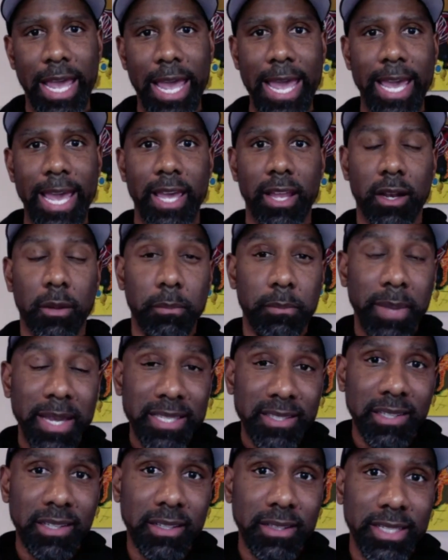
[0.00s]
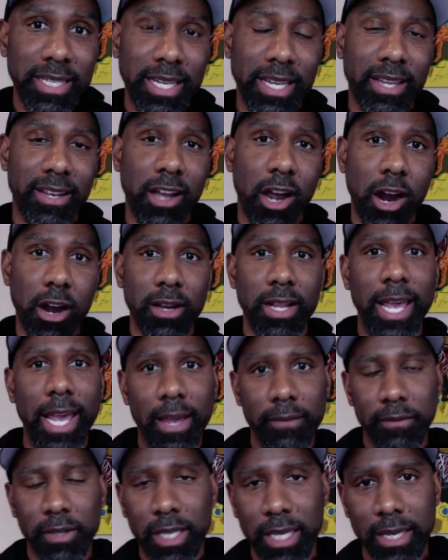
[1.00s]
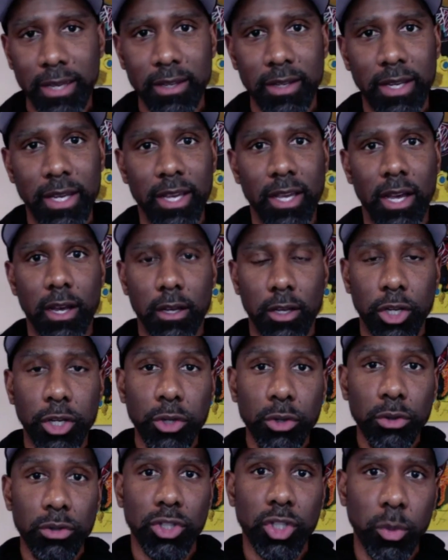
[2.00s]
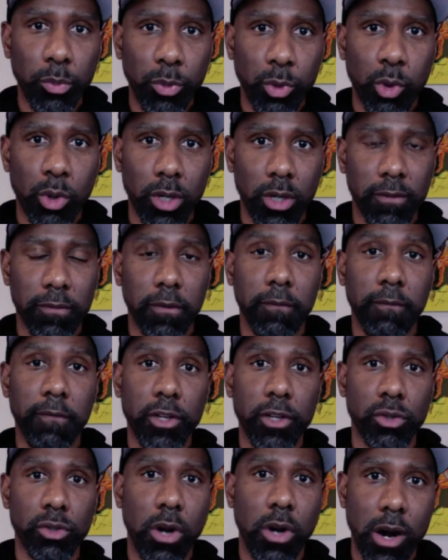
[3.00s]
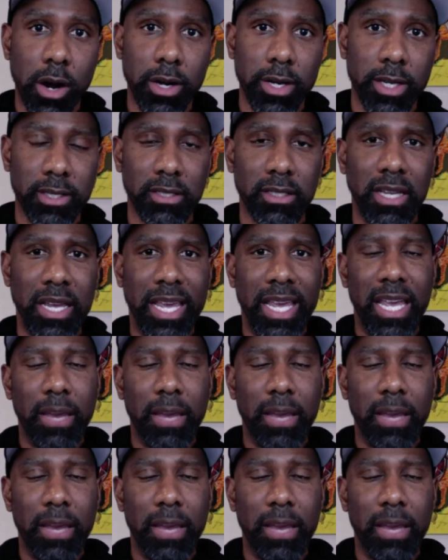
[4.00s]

and I'm basically an art advocate, a huge supporter for visual artists.